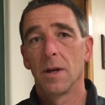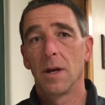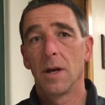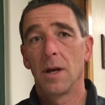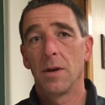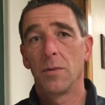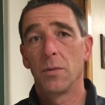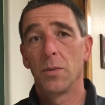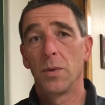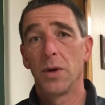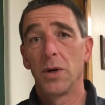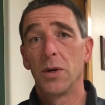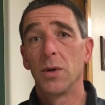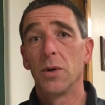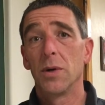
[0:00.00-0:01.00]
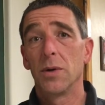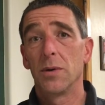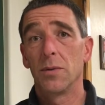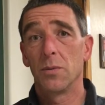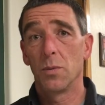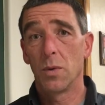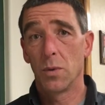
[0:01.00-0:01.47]
Uh, we're
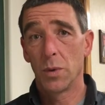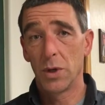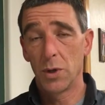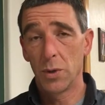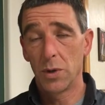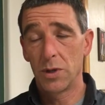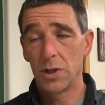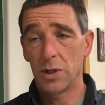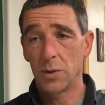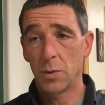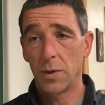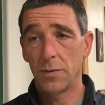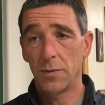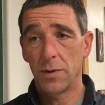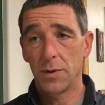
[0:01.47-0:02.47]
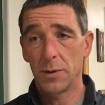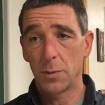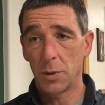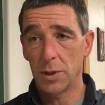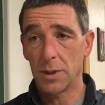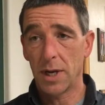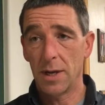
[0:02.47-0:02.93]
doing we're doing just one for the
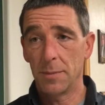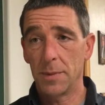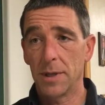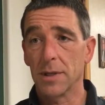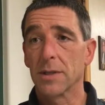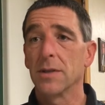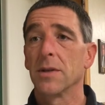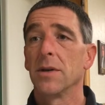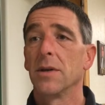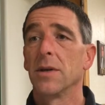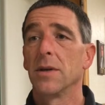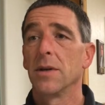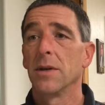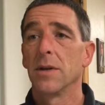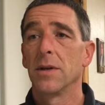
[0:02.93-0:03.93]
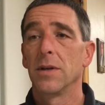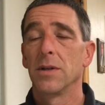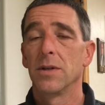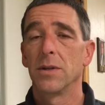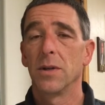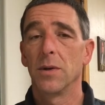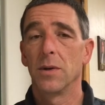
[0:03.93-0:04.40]
sports complex. Okay.
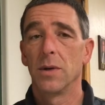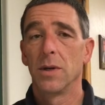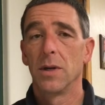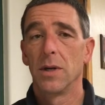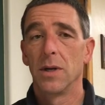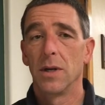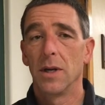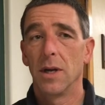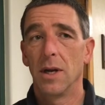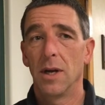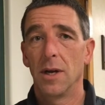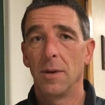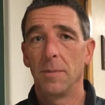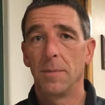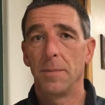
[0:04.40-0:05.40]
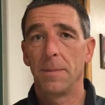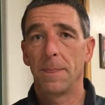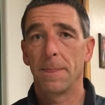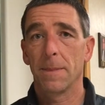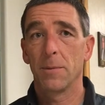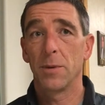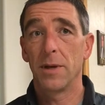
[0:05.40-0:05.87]
So um,
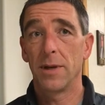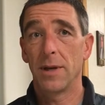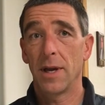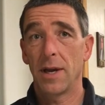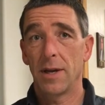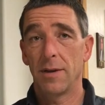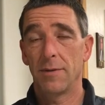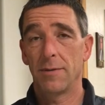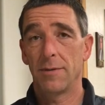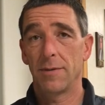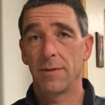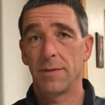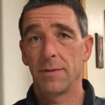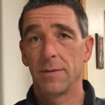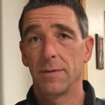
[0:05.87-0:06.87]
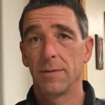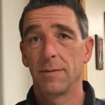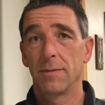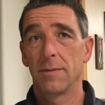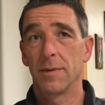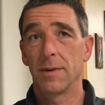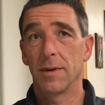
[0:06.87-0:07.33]
we have
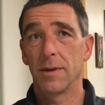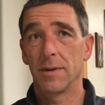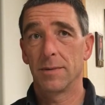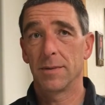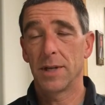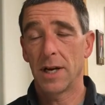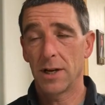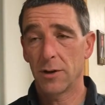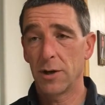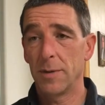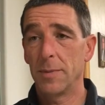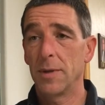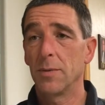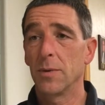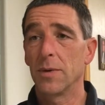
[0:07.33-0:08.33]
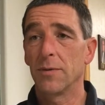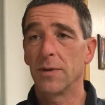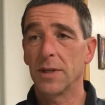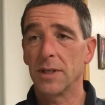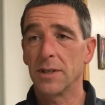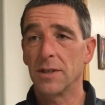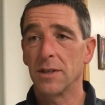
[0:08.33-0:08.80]
a signed agreement with
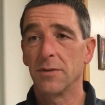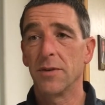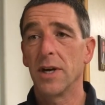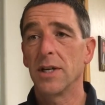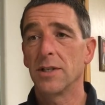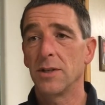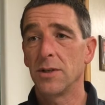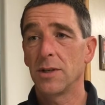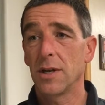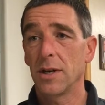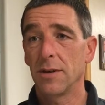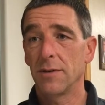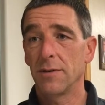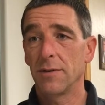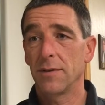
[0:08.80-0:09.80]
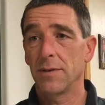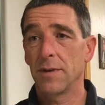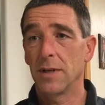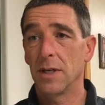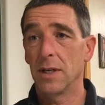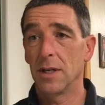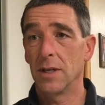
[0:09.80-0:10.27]
Victus Advisors out of
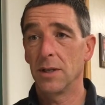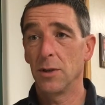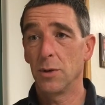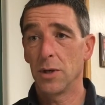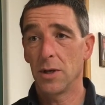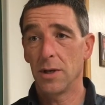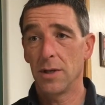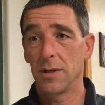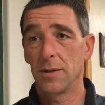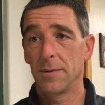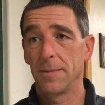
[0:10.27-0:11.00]
uh, Utah,